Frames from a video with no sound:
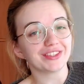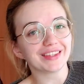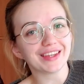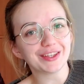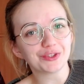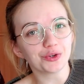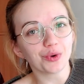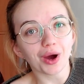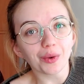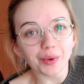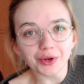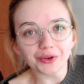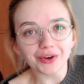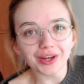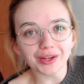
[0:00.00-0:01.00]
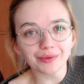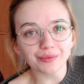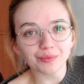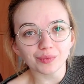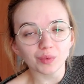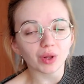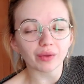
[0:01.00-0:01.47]
just in case you are
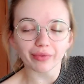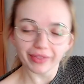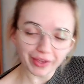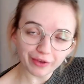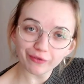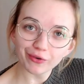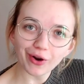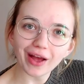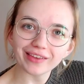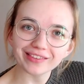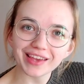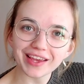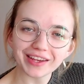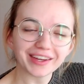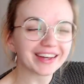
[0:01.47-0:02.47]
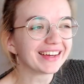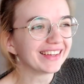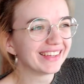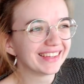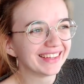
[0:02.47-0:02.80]
wondering, well, thank you for asking.